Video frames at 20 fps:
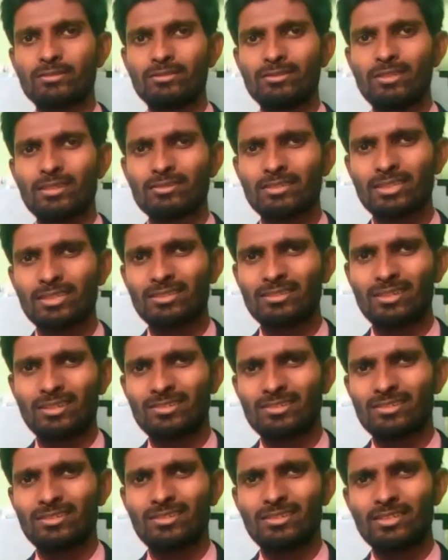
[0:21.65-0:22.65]
Nothing
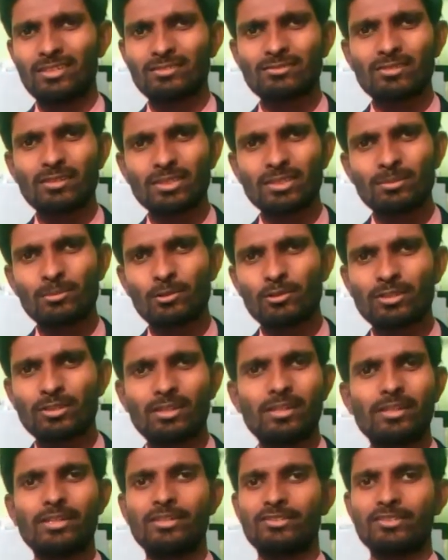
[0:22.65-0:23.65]
that it's nothing more
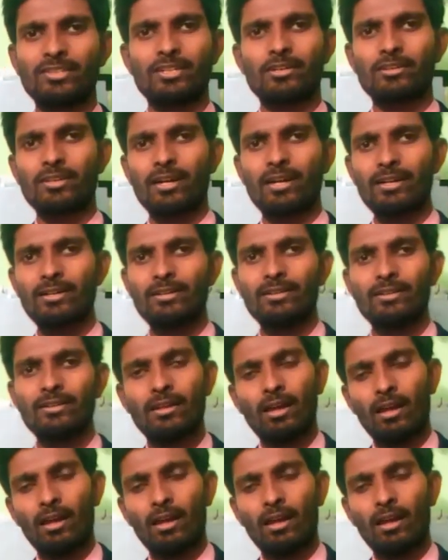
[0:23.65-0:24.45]
than easy. Okay.